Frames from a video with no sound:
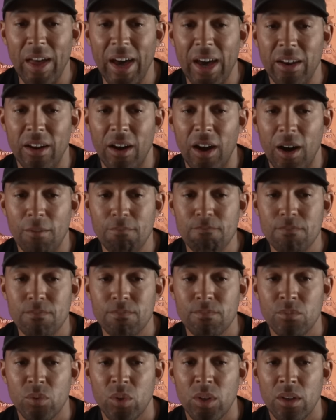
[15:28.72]
that up,
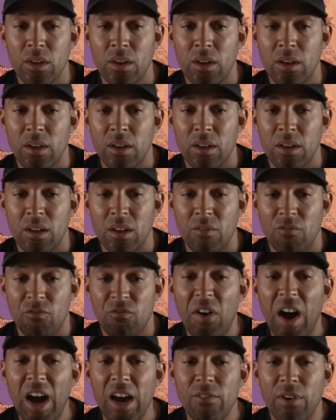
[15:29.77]

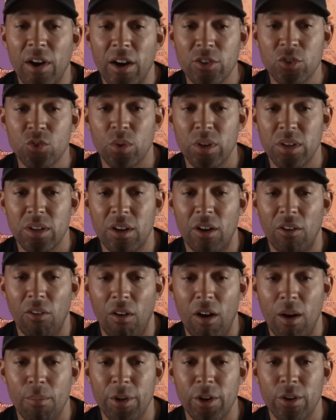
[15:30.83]
500
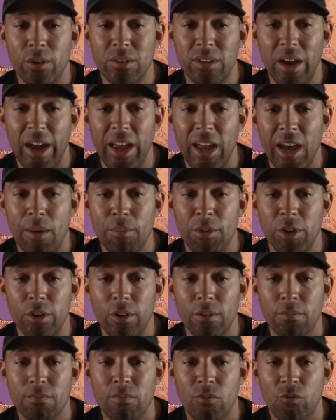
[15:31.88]
kilometer
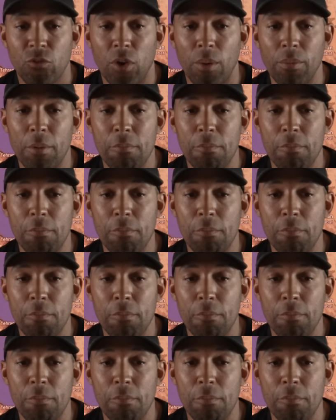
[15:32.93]
diameter from